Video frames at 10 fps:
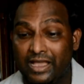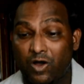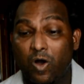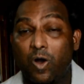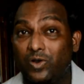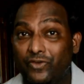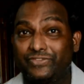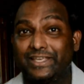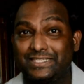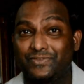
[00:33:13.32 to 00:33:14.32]
All of
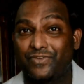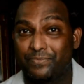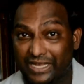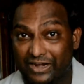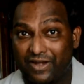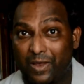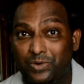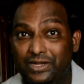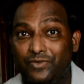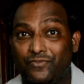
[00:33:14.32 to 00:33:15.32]
this from the
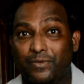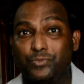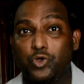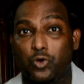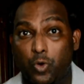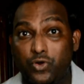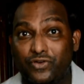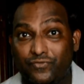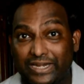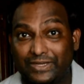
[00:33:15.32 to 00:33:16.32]
ground, from your own
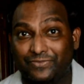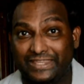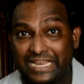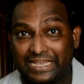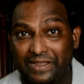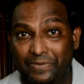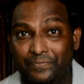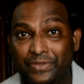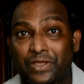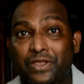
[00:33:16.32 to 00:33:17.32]
reflective thinking,
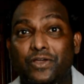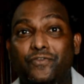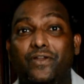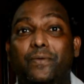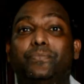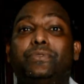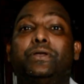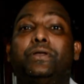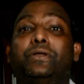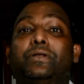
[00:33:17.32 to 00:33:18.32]
from
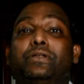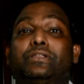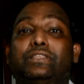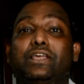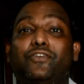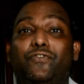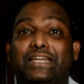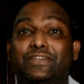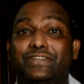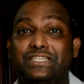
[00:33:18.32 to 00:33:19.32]
the
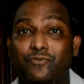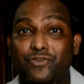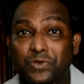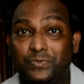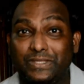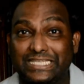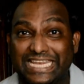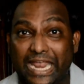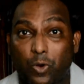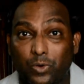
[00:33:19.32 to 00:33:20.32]
reflective interviews with the
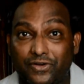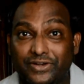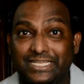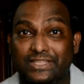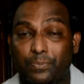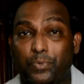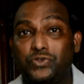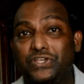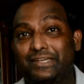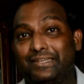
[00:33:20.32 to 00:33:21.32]
stakeholders in the
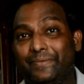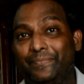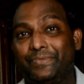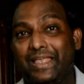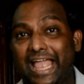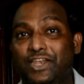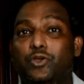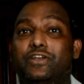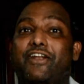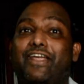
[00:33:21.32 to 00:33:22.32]
project, and your
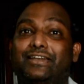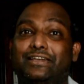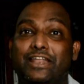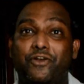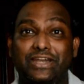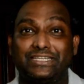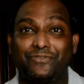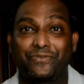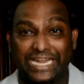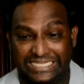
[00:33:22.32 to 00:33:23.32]

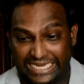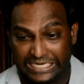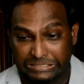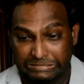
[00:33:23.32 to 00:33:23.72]
narrative writing.